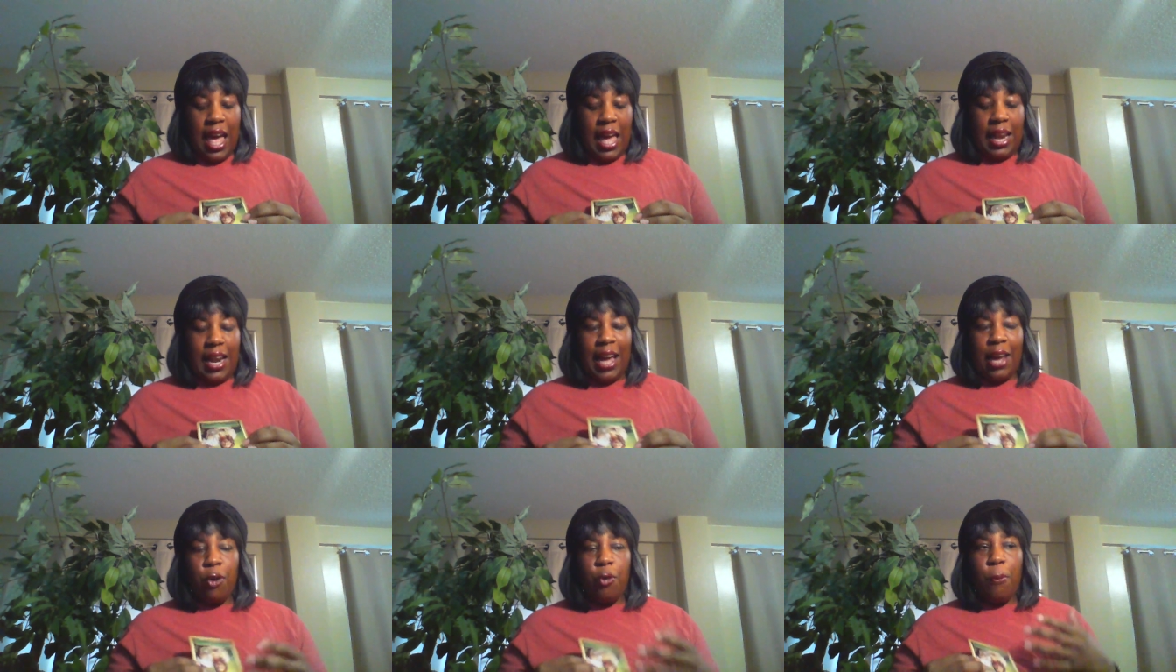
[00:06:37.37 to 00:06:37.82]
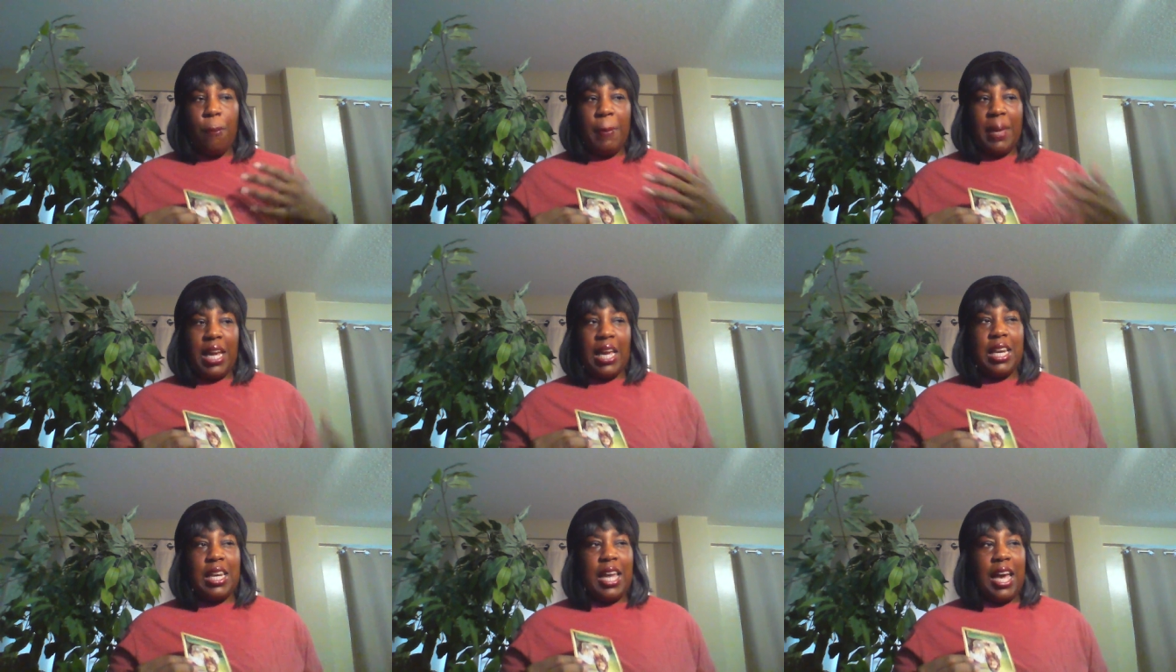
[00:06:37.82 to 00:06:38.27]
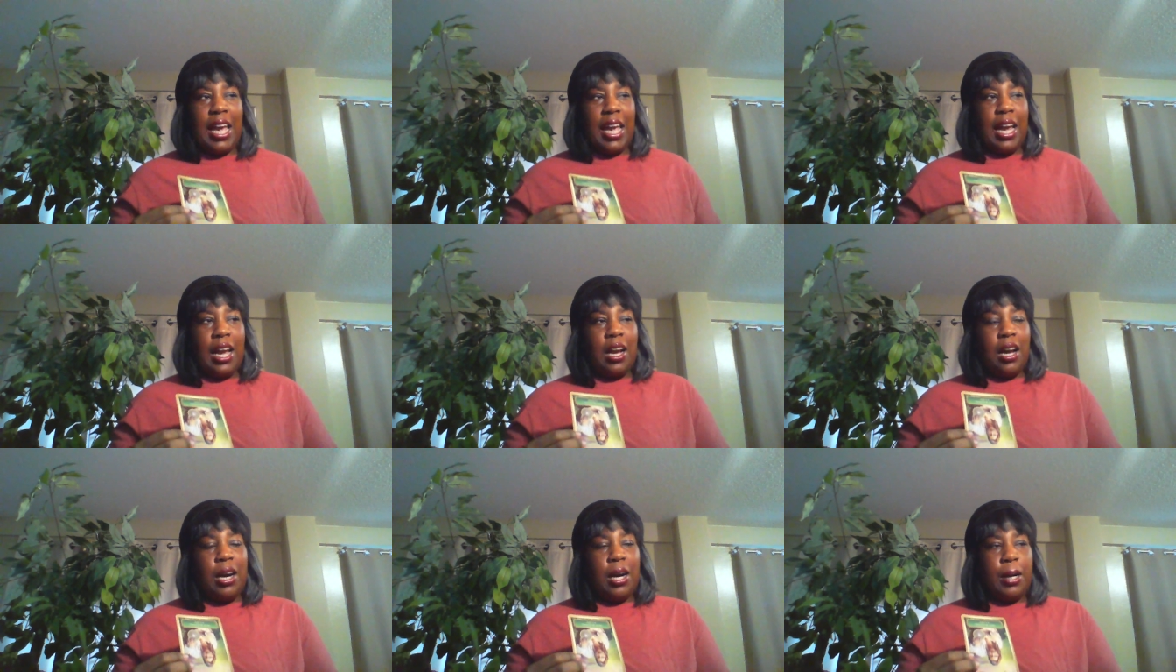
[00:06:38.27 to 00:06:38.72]
And I don't mean
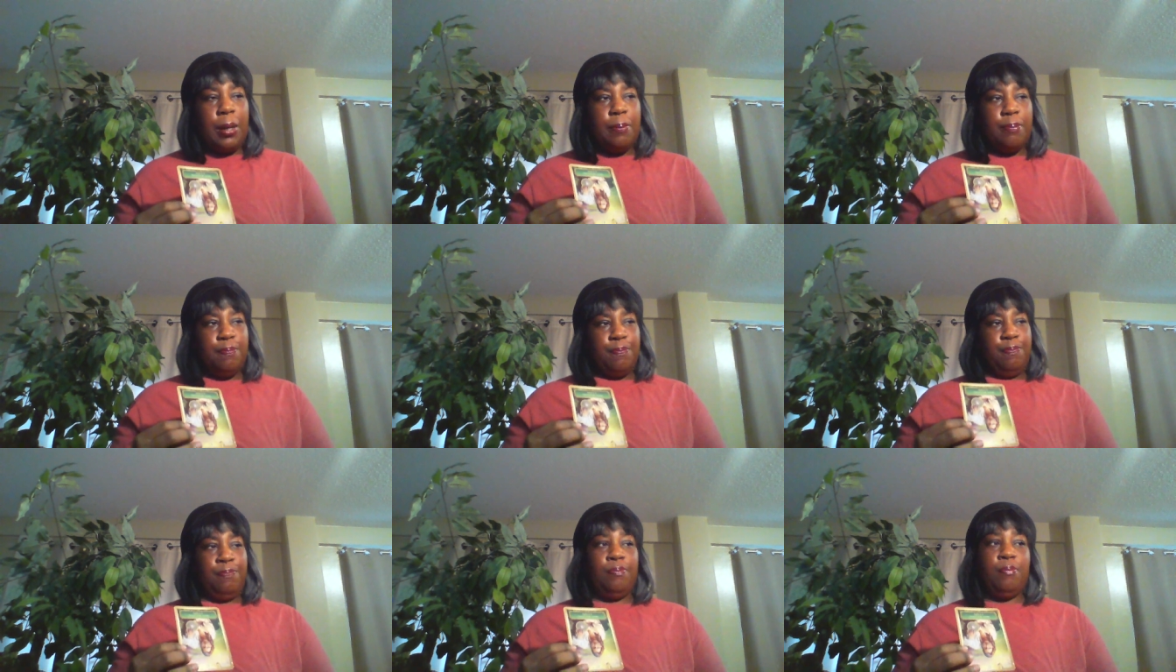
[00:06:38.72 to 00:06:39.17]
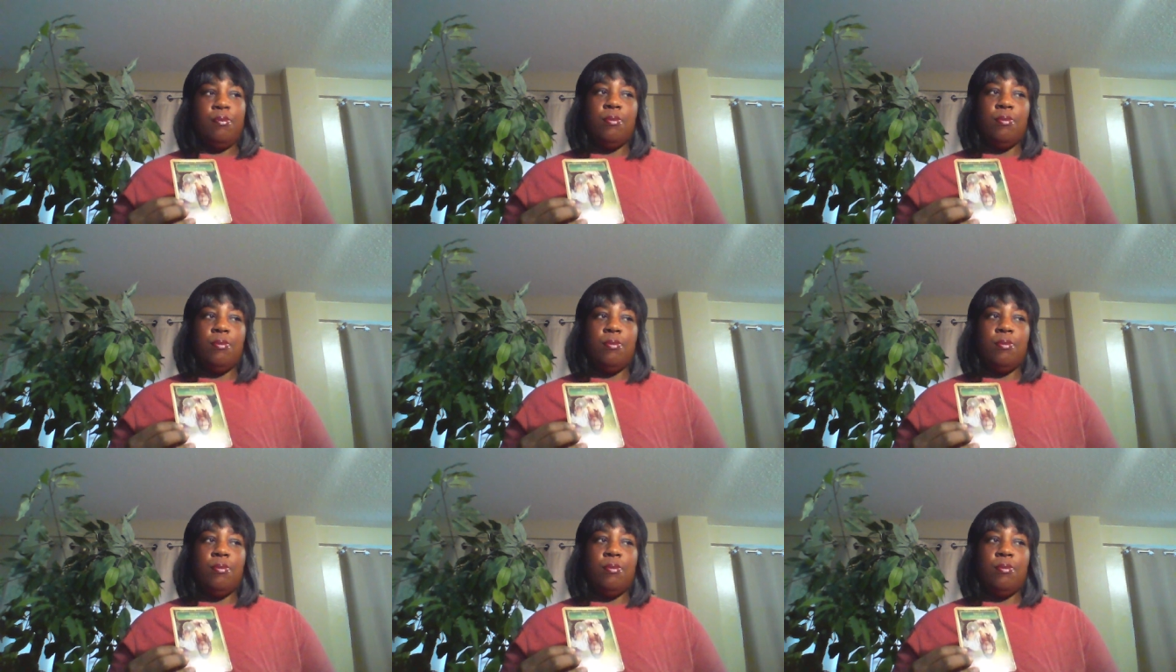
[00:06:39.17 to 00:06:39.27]
like, um,